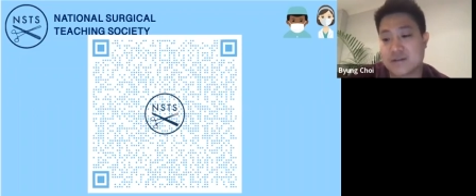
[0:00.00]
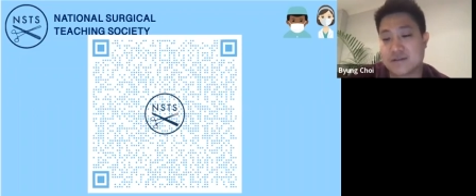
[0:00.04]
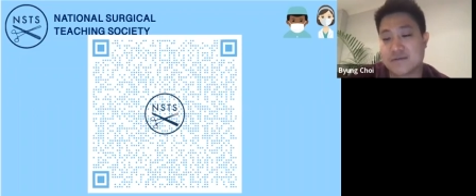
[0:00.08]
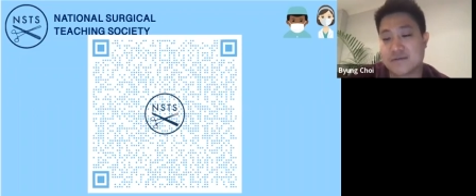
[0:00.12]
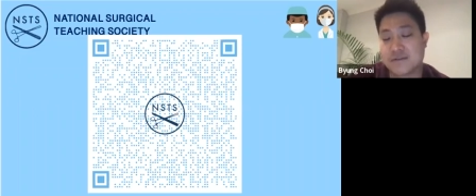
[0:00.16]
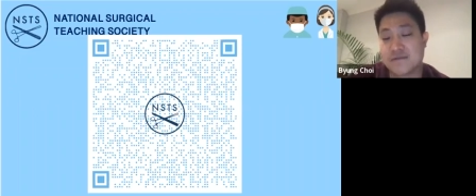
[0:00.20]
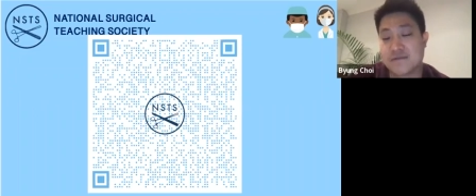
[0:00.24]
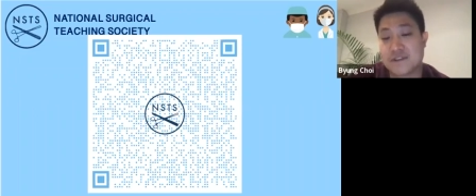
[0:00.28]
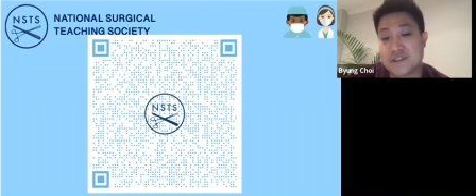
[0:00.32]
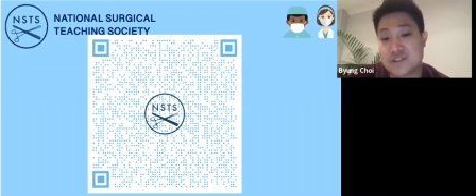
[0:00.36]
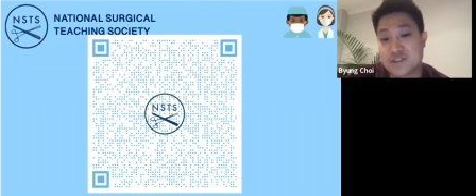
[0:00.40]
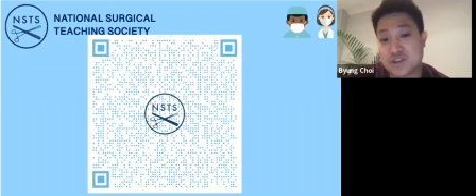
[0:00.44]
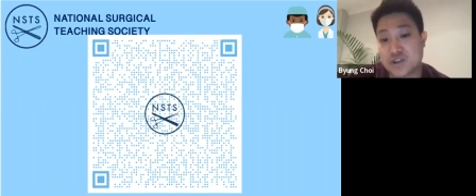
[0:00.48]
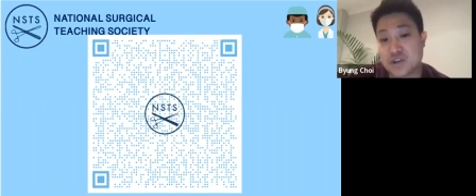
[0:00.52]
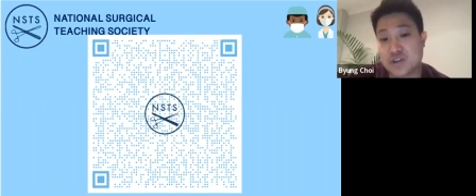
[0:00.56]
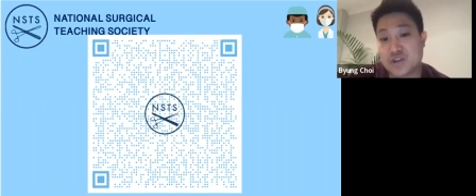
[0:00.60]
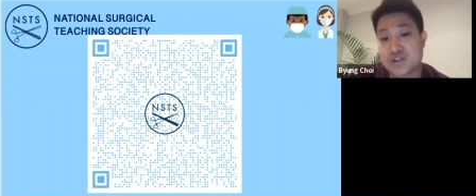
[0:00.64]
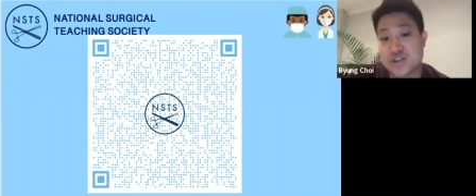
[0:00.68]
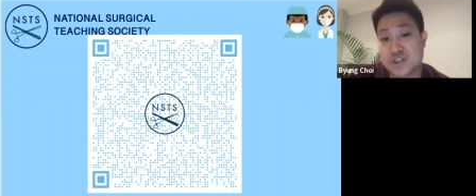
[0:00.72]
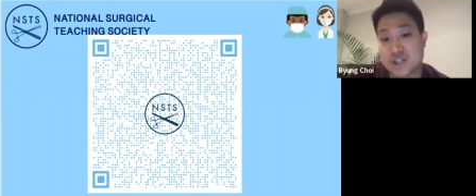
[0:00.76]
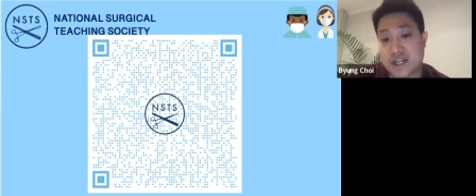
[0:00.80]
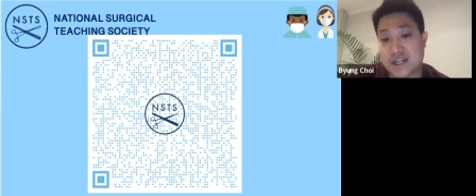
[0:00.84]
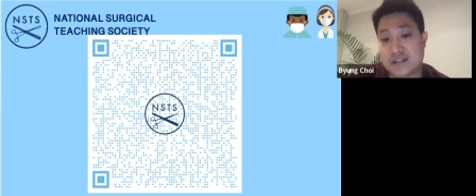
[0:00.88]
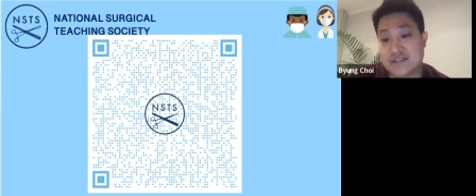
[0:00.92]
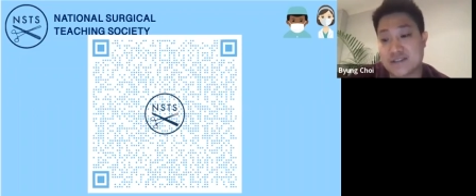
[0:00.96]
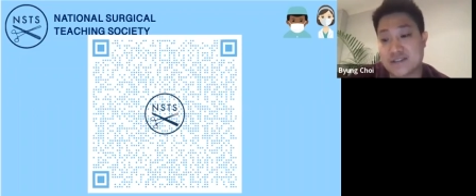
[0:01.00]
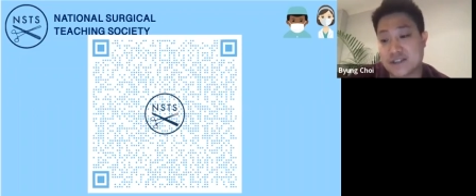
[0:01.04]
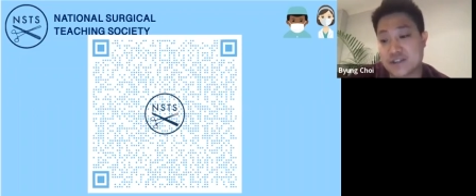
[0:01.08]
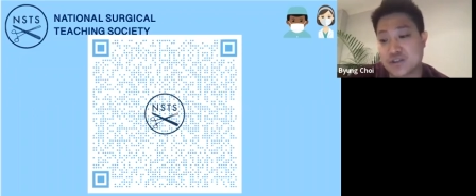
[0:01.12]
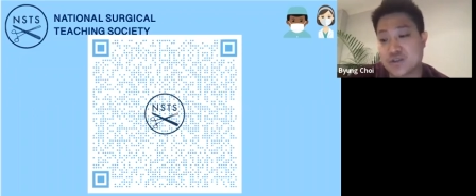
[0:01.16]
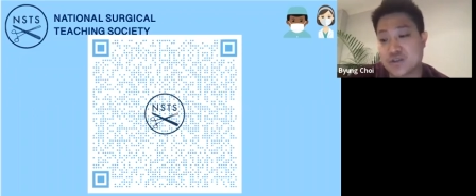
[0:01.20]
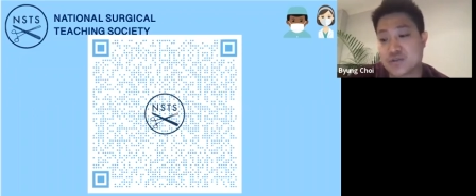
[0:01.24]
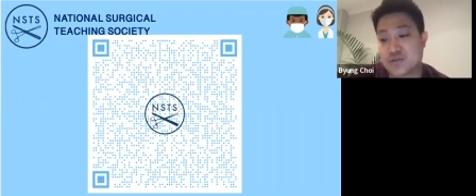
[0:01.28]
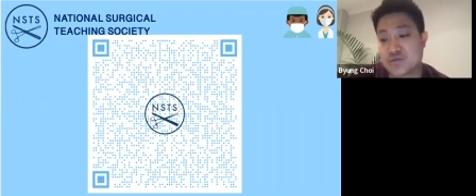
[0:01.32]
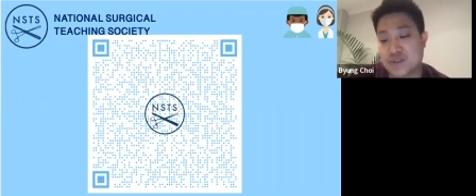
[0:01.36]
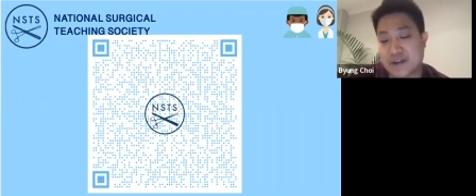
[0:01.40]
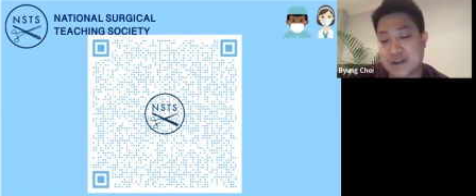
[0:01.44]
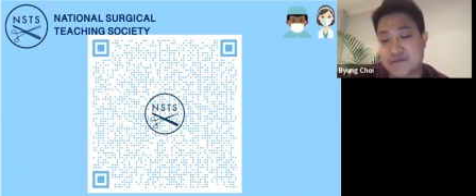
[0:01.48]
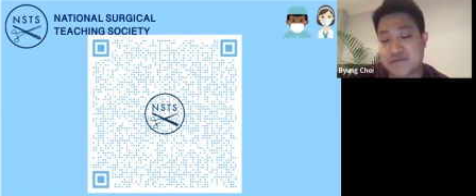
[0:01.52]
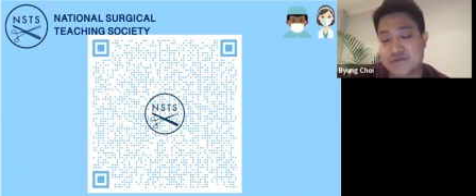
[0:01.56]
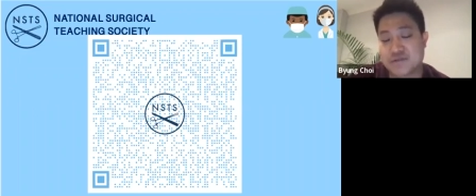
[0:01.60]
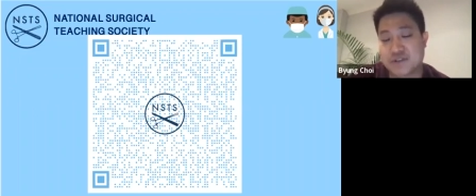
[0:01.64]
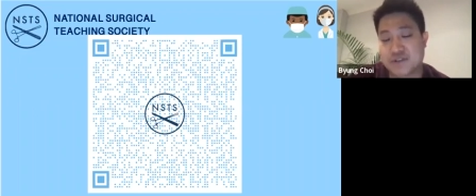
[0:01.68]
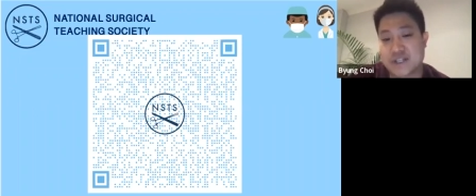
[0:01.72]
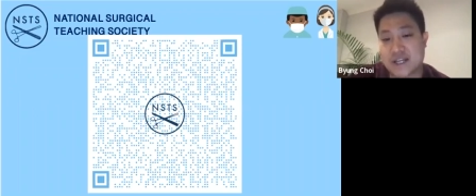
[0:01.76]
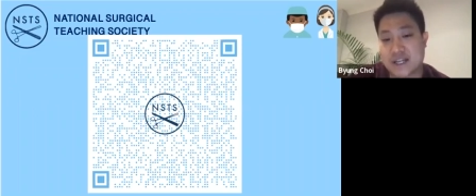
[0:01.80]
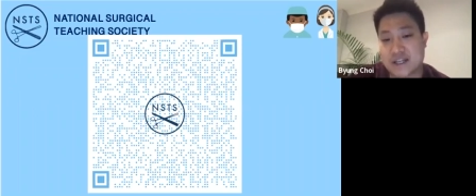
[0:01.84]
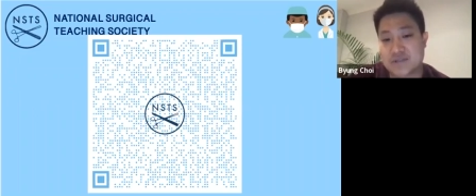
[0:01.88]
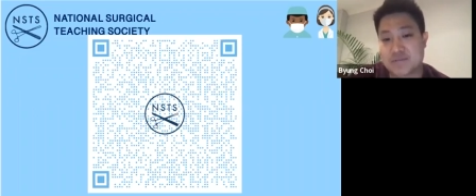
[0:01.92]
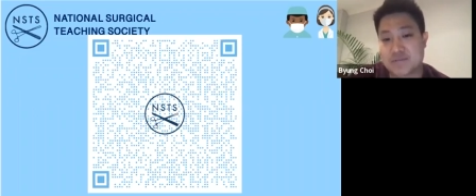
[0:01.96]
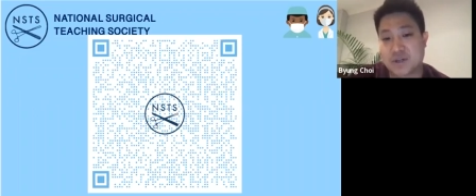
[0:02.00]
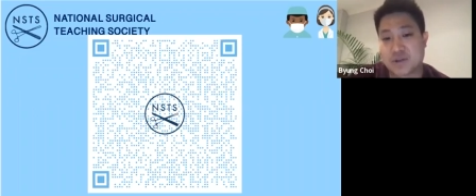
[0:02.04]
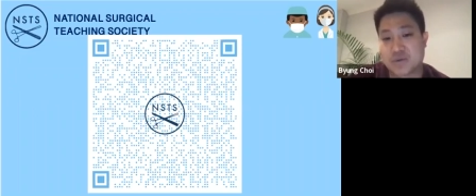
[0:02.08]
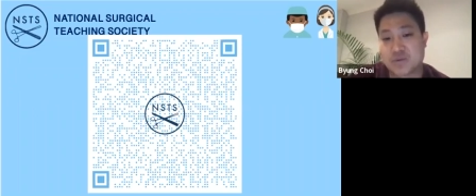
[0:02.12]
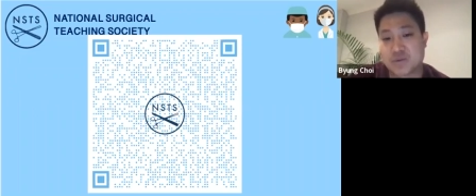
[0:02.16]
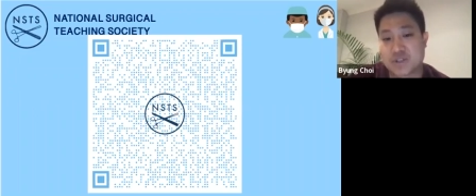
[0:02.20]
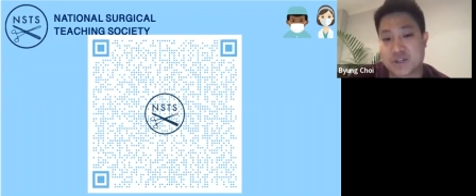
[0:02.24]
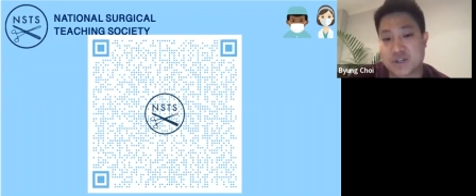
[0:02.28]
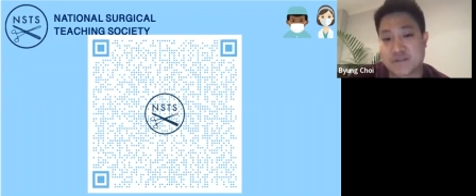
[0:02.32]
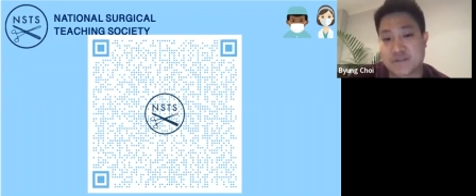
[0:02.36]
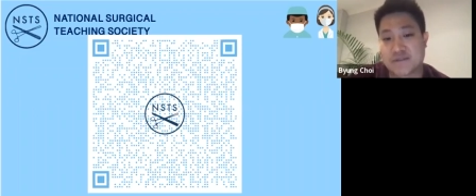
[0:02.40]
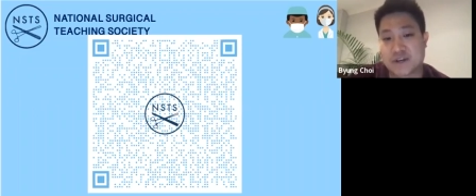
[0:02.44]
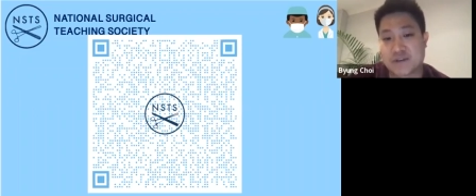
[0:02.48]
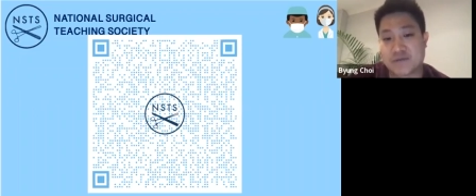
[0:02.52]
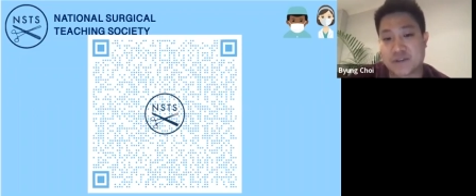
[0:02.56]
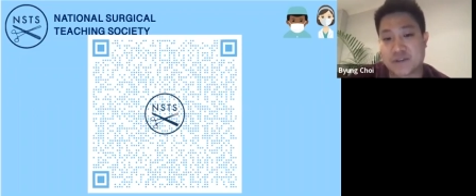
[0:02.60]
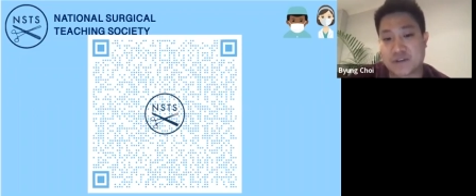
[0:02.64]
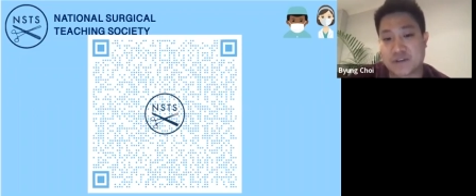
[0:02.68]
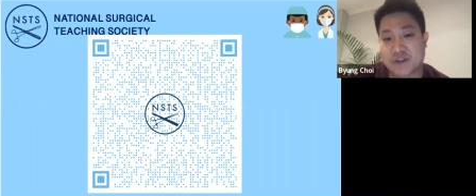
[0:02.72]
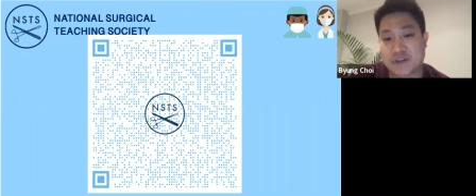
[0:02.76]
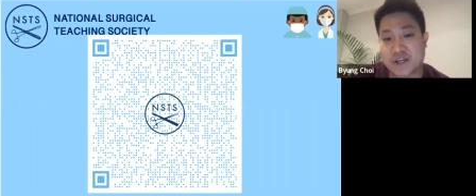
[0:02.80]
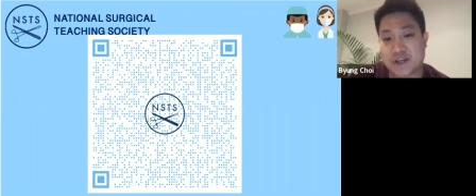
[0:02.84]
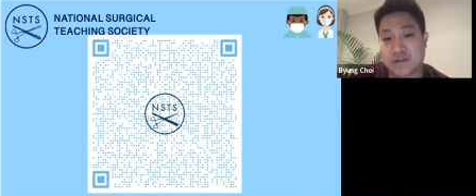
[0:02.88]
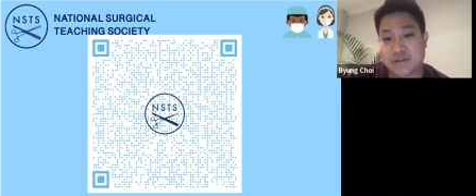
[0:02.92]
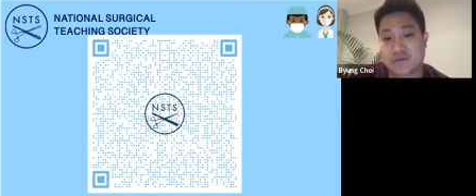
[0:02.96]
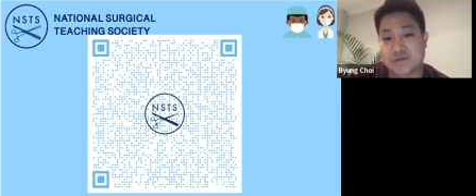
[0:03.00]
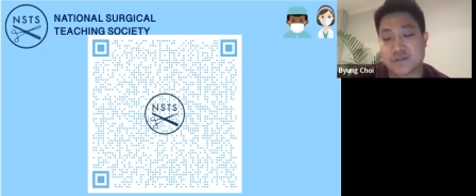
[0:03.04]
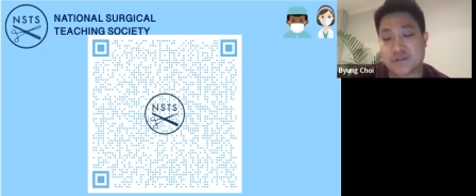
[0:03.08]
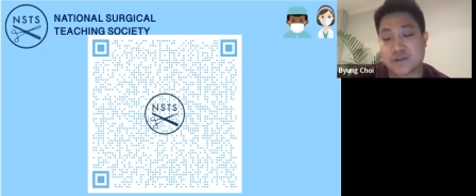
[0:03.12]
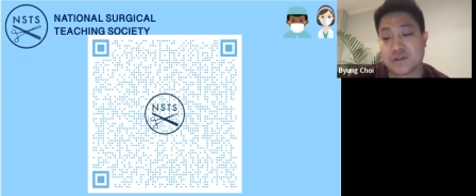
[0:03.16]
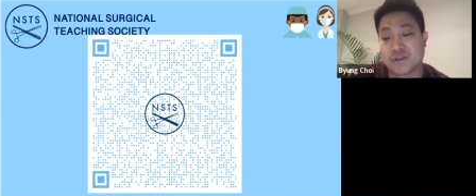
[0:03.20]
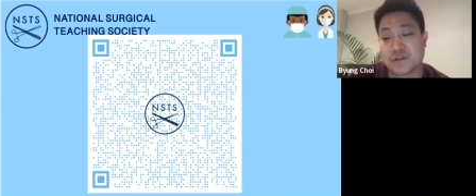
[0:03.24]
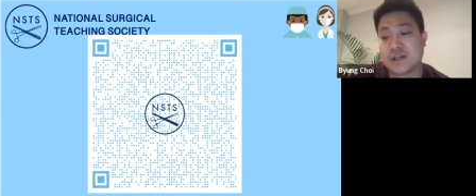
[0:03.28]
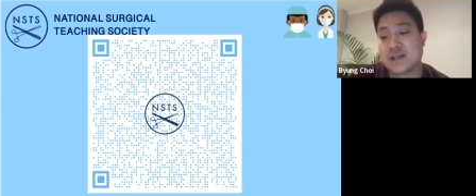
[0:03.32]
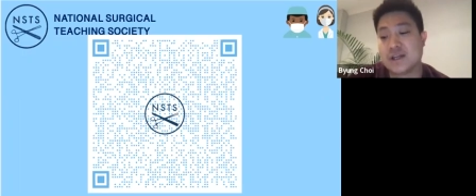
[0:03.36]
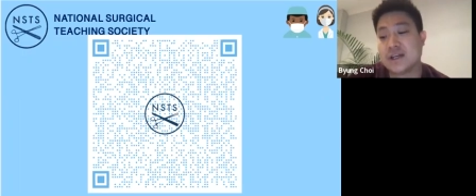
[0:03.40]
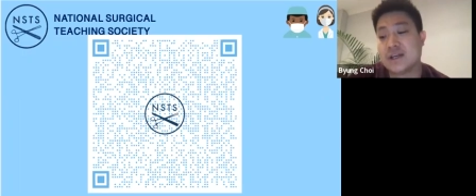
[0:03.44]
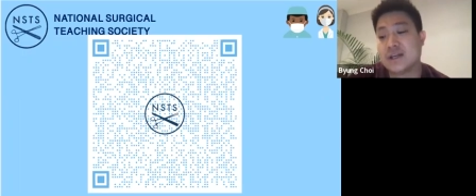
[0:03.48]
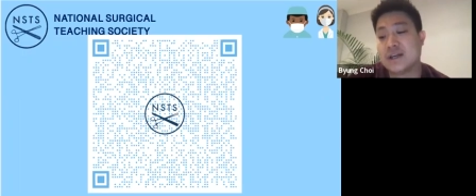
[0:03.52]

For physiology, I did use Raftery textbook, which I found very helpful.